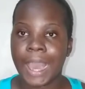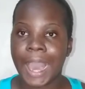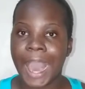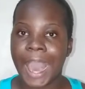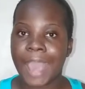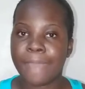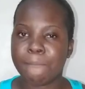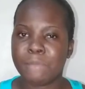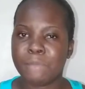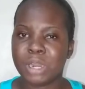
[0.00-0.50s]

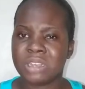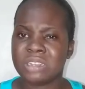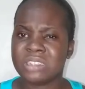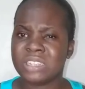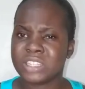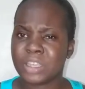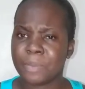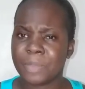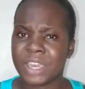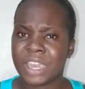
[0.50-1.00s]
I'm gonna
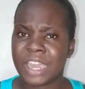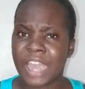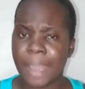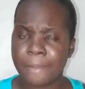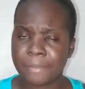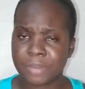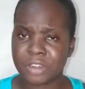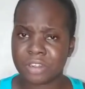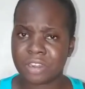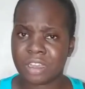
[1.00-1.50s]
set up the
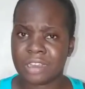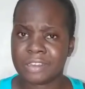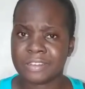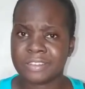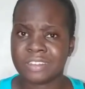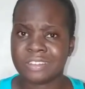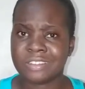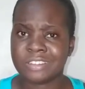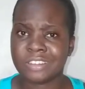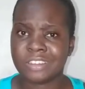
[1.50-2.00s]
camera
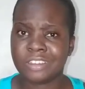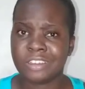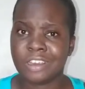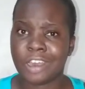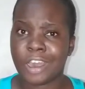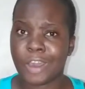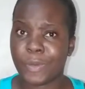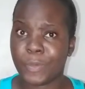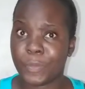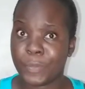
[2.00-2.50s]

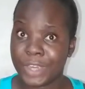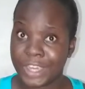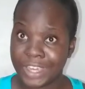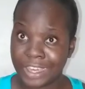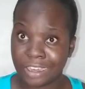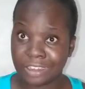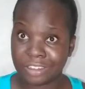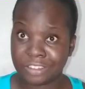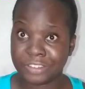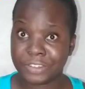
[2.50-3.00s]

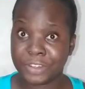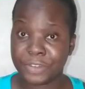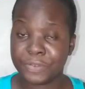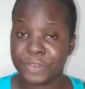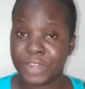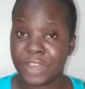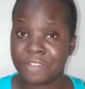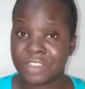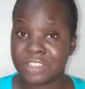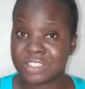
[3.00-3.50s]
aware. If
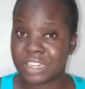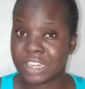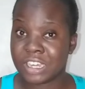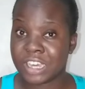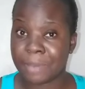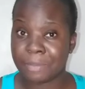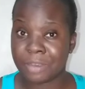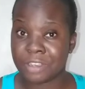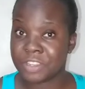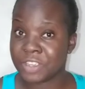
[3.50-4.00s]
you never see the
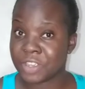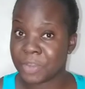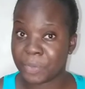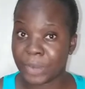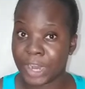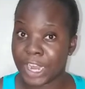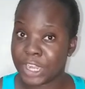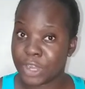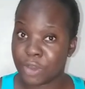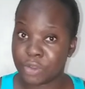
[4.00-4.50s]
camera setup
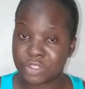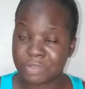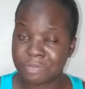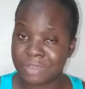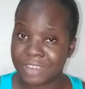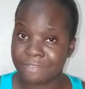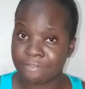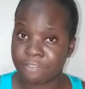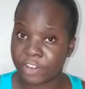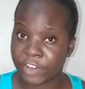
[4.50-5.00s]
right now, to
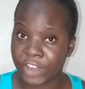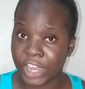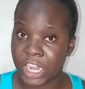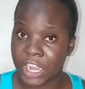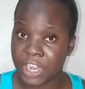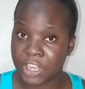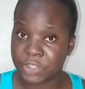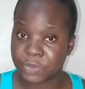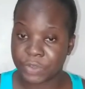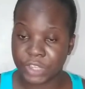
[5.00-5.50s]
be very
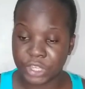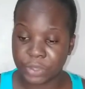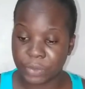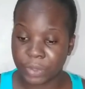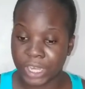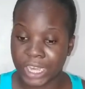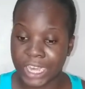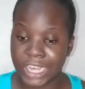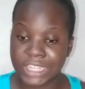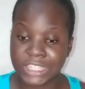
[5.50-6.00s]
honest with you
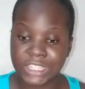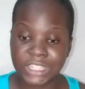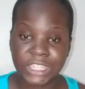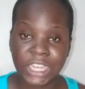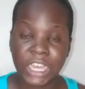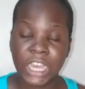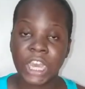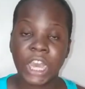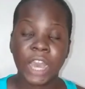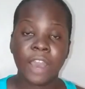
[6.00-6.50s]
guys,
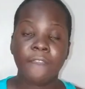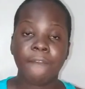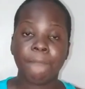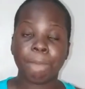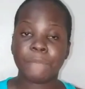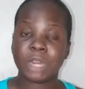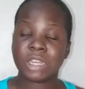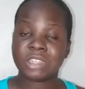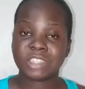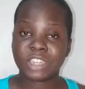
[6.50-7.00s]

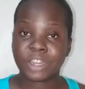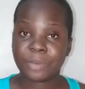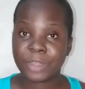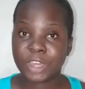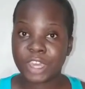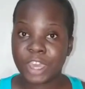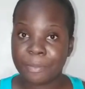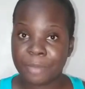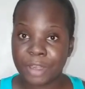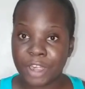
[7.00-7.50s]
I'm gonna set up the
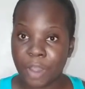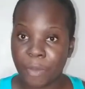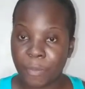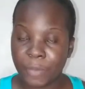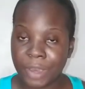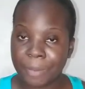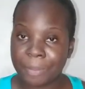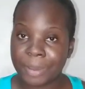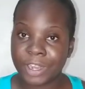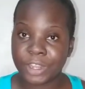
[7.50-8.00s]
camera
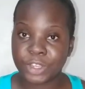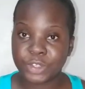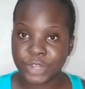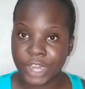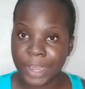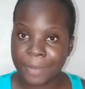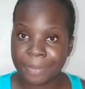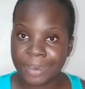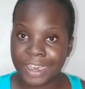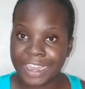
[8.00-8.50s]
away up on the
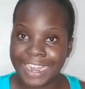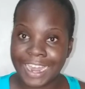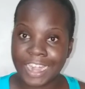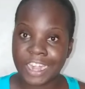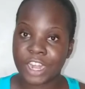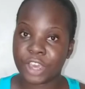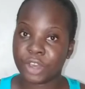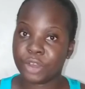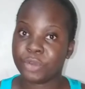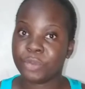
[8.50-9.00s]
tripod
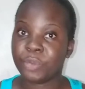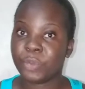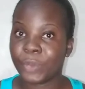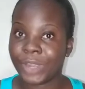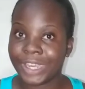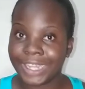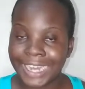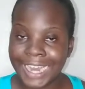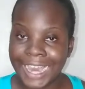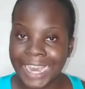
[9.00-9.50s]
and the
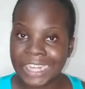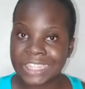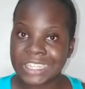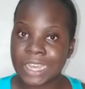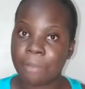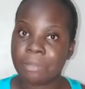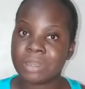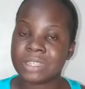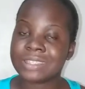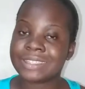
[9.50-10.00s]
ring light.
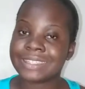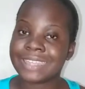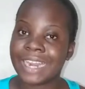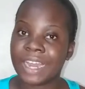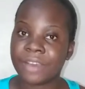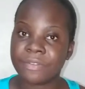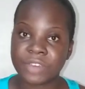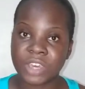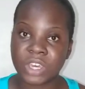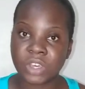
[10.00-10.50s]
I'm still
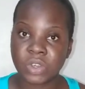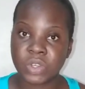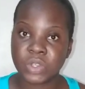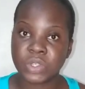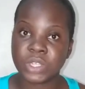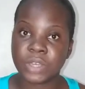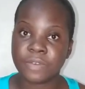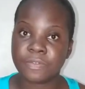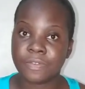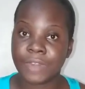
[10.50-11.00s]
happy to
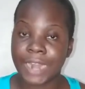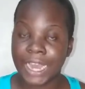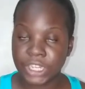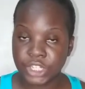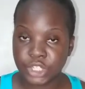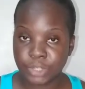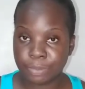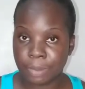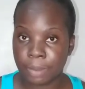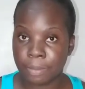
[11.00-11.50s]
use the
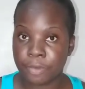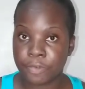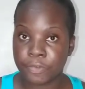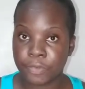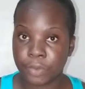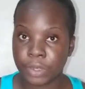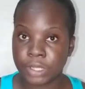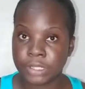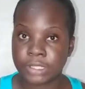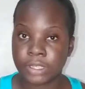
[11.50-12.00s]
flash from my
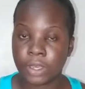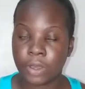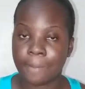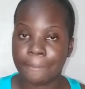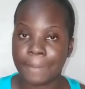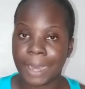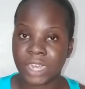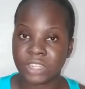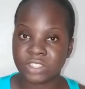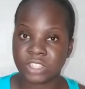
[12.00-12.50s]
phone, so
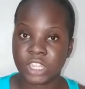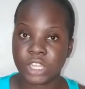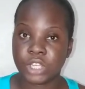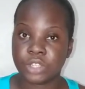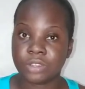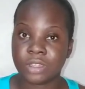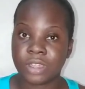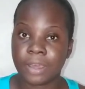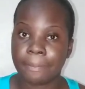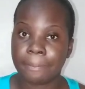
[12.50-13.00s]
I'm actually
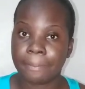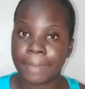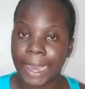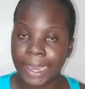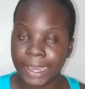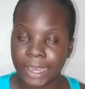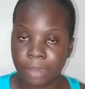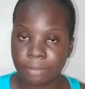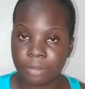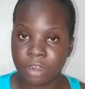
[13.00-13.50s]
using the
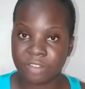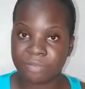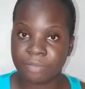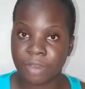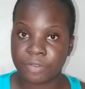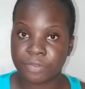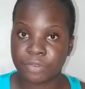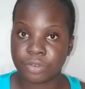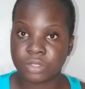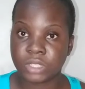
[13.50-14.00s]
back camera of
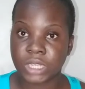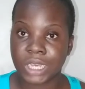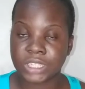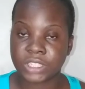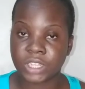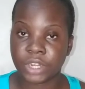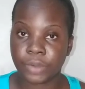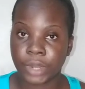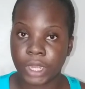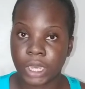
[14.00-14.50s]
my phone to
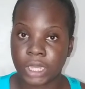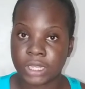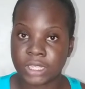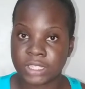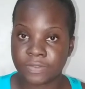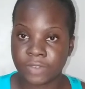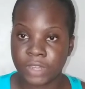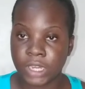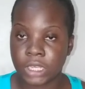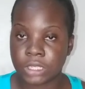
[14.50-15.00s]
actually record
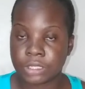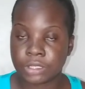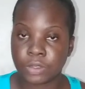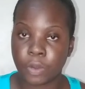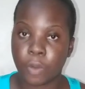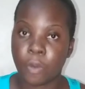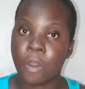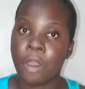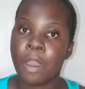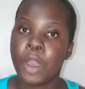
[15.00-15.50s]
this video.
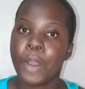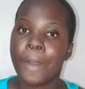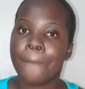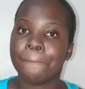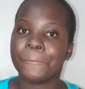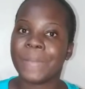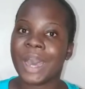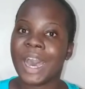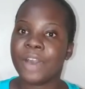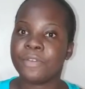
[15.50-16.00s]
So
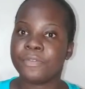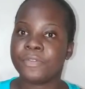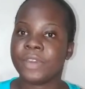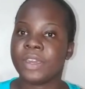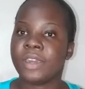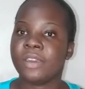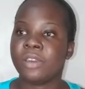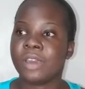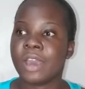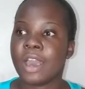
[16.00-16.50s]
I'm
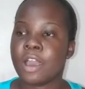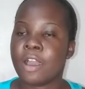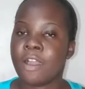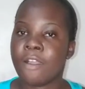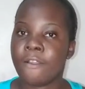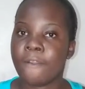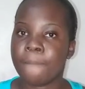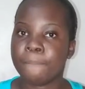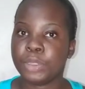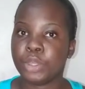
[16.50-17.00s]
happy
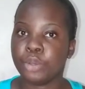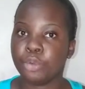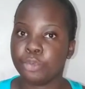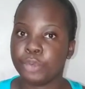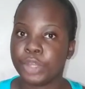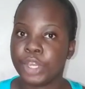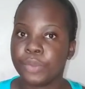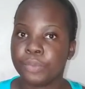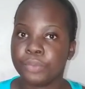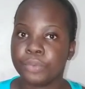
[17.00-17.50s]
um the
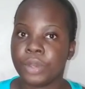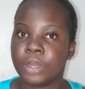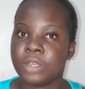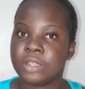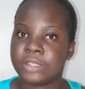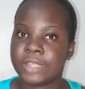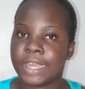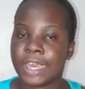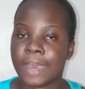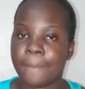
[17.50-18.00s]

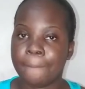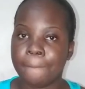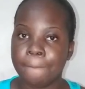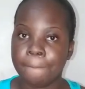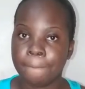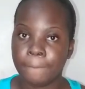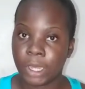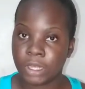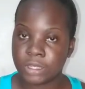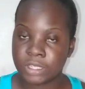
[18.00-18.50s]
reruns like
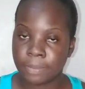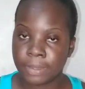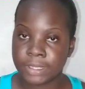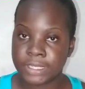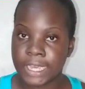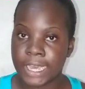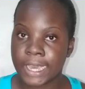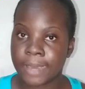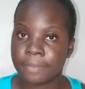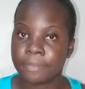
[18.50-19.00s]
multiple
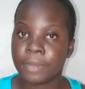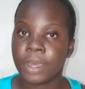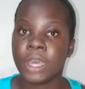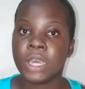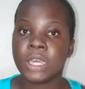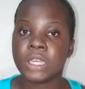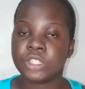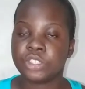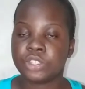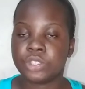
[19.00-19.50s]
times
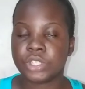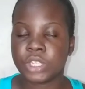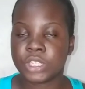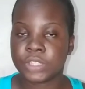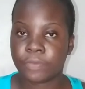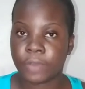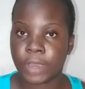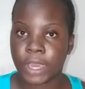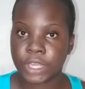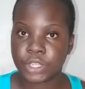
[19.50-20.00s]

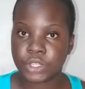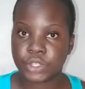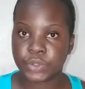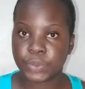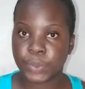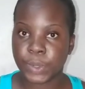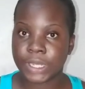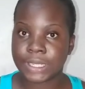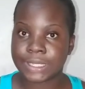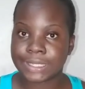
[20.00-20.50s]
just for
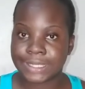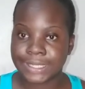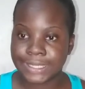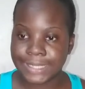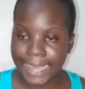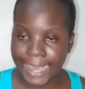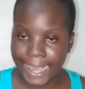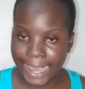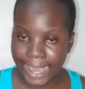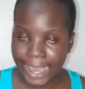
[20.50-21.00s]
interest
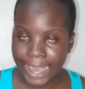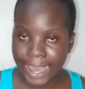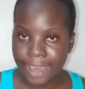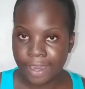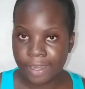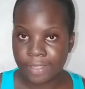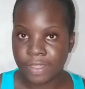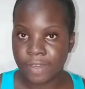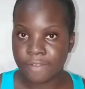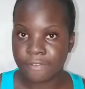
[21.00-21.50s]
sake
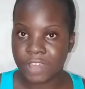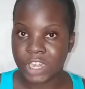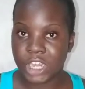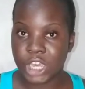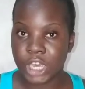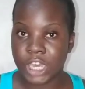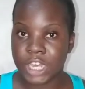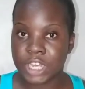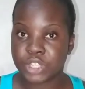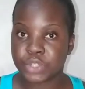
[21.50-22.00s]
the
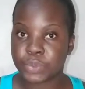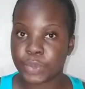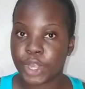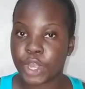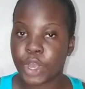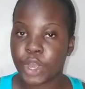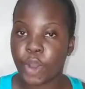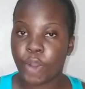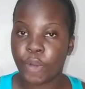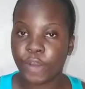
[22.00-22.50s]
video is
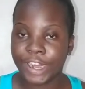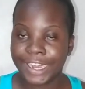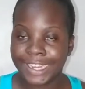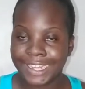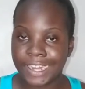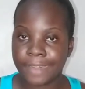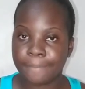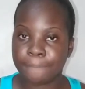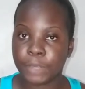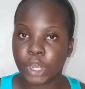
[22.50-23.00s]

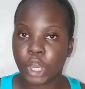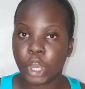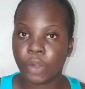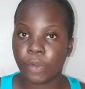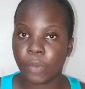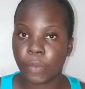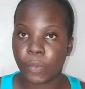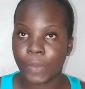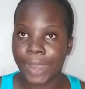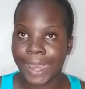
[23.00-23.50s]
recording
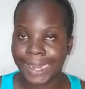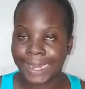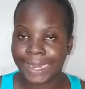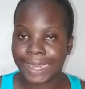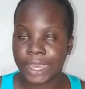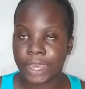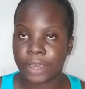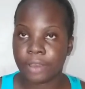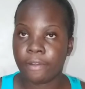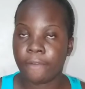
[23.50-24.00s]

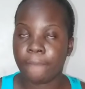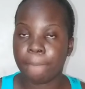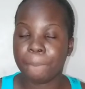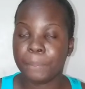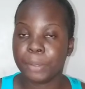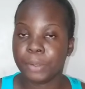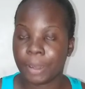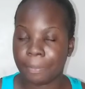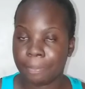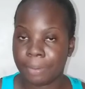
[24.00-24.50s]
correctly or
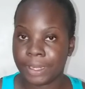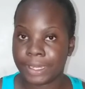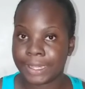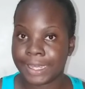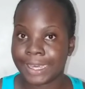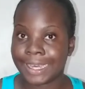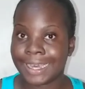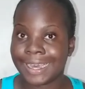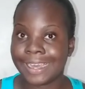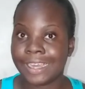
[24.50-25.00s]
properly
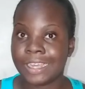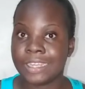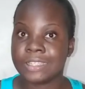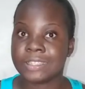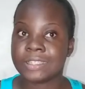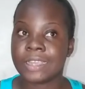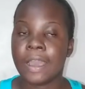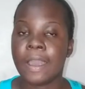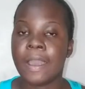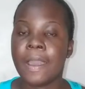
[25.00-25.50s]
because
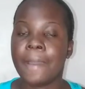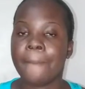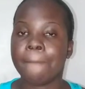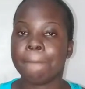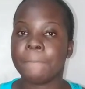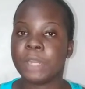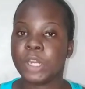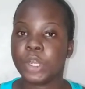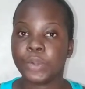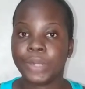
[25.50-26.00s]

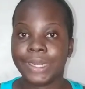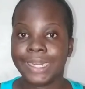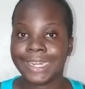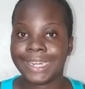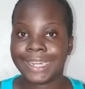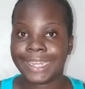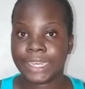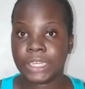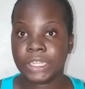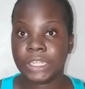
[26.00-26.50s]
I'm not really
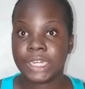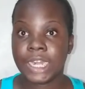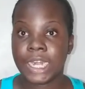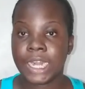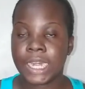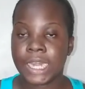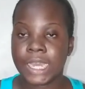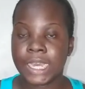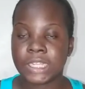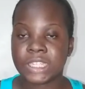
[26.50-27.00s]
there in
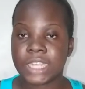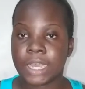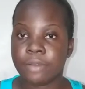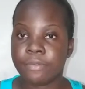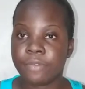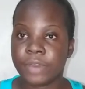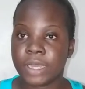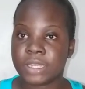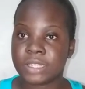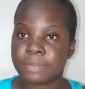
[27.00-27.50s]
the
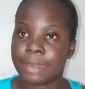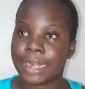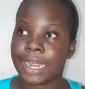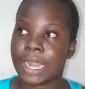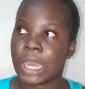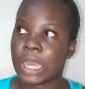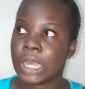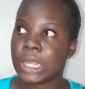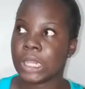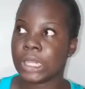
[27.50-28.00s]
daytime to get some of
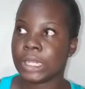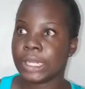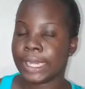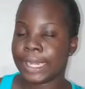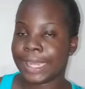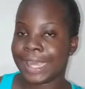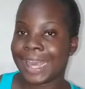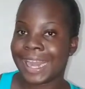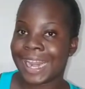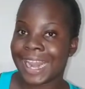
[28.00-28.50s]
the
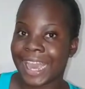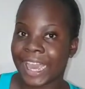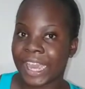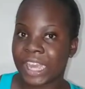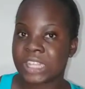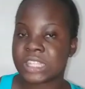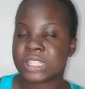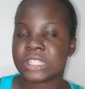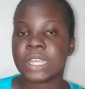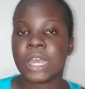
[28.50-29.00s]
daylight